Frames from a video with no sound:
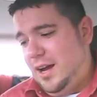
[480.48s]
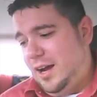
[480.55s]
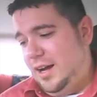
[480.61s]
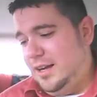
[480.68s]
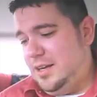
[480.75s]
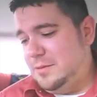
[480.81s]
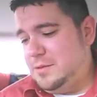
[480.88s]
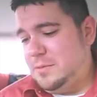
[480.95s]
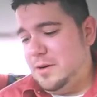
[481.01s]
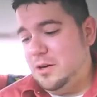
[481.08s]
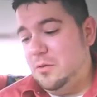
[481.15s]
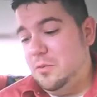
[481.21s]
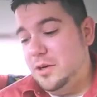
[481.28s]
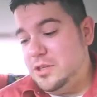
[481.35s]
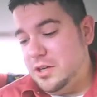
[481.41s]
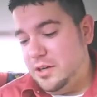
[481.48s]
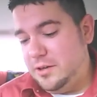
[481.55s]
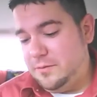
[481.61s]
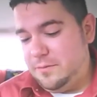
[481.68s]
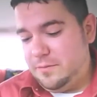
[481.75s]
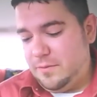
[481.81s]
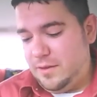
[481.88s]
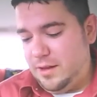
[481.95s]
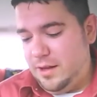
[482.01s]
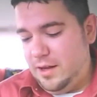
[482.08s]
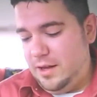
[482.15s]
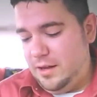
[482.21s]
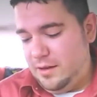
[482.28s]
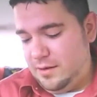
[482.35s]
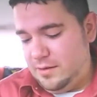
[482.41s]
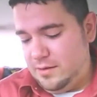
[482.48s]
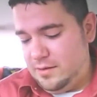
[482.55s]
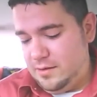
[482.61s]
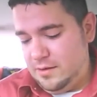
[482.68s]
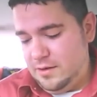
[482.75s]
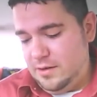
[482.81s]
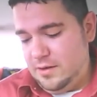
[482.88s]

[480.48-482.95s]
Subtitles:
He comes upon a witch hunt, and